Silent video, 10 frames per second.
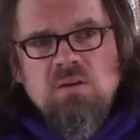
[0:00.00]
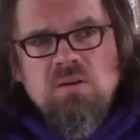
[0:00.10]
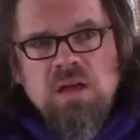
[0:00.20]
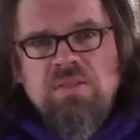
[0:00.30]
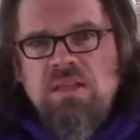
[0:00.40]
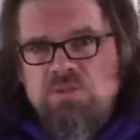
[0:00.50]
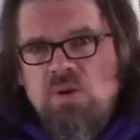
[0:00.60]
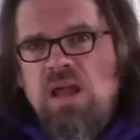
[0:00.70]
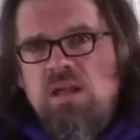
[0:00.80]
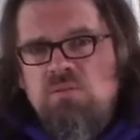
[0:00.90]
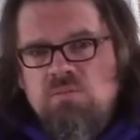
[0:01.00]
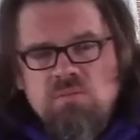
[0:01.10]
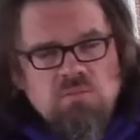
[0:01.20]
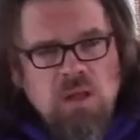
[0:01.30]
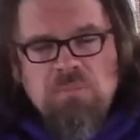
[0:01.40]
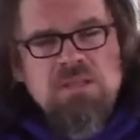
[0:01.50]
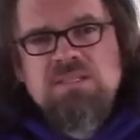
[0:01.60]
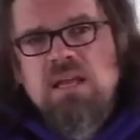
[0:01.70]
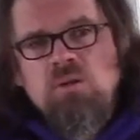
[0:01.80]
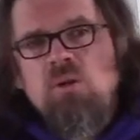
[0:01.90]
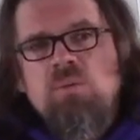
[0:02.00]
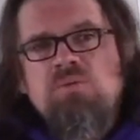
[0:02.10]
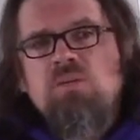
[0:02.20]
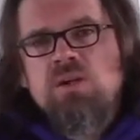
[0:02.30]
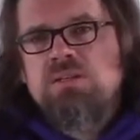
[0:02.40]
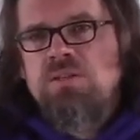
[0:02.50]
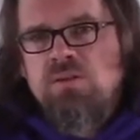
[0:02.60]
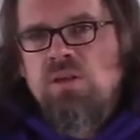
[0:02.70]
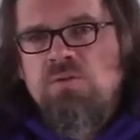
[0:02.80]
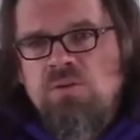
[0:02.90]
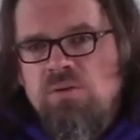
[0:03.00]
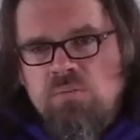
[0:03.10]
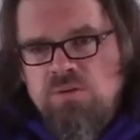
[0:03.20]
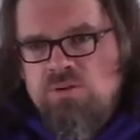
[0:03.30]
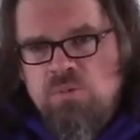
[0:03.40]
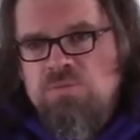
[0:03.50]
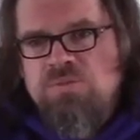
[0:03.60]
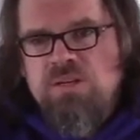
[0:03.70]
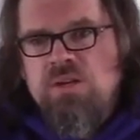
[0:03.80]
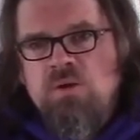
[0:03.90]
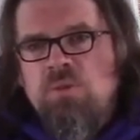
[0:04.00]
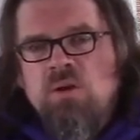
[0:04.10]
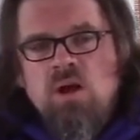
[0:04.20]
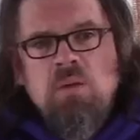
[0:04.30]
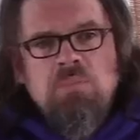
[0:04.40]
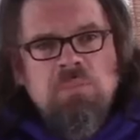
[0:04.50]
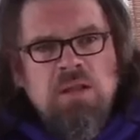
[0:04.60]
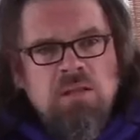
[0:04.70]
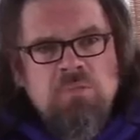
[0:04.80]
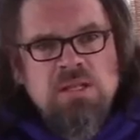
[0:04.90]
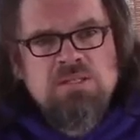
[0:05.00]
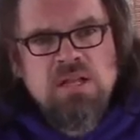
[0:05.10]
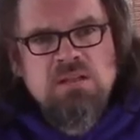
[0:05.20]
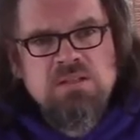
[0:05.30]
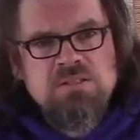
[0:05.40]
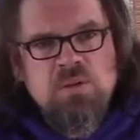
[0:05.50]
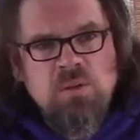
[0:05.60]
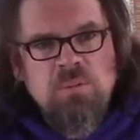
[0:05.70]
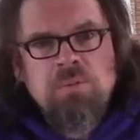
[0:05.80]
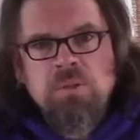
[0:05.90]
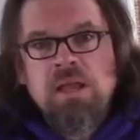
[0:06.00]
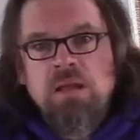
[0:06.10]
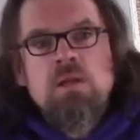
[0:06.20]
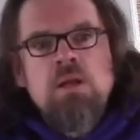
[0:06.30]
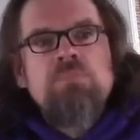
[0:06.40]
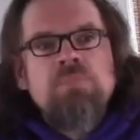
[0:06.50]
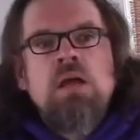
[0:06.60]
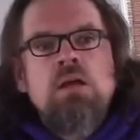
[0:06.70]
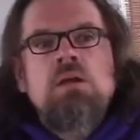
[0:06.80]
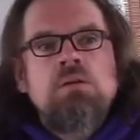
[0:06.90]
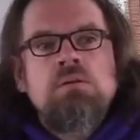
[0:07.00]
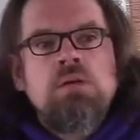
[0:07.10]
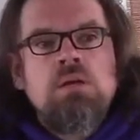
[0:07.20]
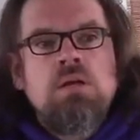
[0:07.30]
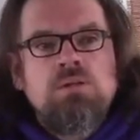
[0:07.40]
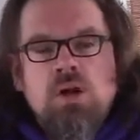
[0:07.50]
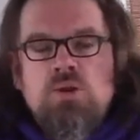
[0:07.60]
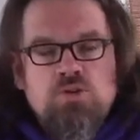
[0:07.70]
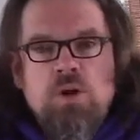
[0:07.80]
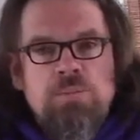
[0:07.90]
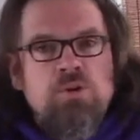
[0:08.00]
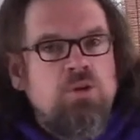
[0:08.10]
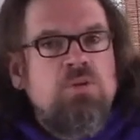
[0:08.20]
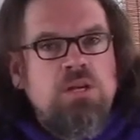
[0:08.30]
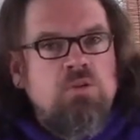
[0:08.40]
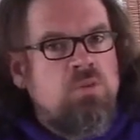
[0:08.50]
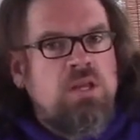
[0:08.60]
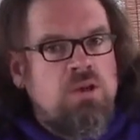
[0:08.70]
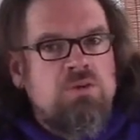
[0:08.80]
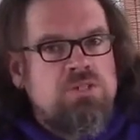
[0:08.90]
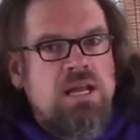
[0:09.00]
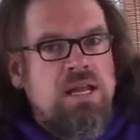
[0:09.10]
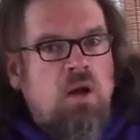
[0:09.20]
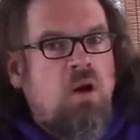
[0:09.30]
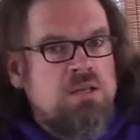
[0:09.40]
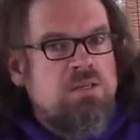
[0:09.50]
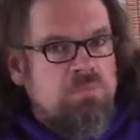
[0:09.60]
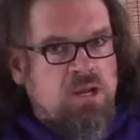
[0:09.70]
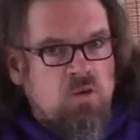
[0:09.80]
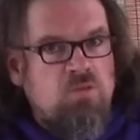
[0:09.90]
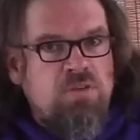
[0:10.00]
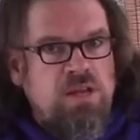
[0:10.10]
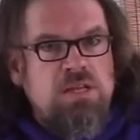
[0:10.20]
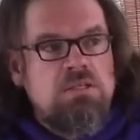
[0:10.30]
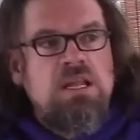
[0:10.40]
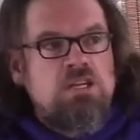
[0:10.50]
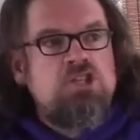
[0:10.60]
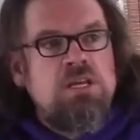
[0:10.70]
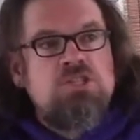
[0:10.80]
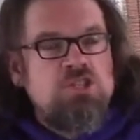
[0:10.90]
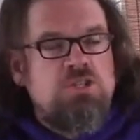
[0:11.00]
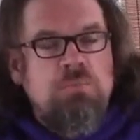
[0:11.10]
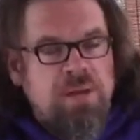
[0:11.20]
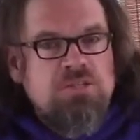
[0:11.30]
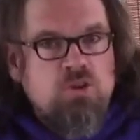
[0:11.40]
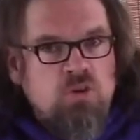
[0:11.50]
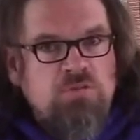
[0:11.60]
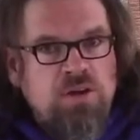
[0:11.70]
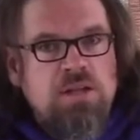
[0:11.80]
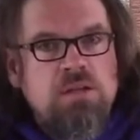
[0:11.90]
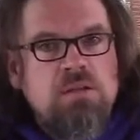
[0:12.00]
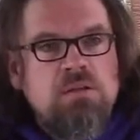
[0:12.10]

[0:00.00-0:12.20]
and that's great. I'm not saying, referring to their lover with terms of endearment or complimenting them. That's not what I mean. But like, Dr. Draper, you need to really understand how awesome my girlfriend is. Like, she is just the best girlfriend.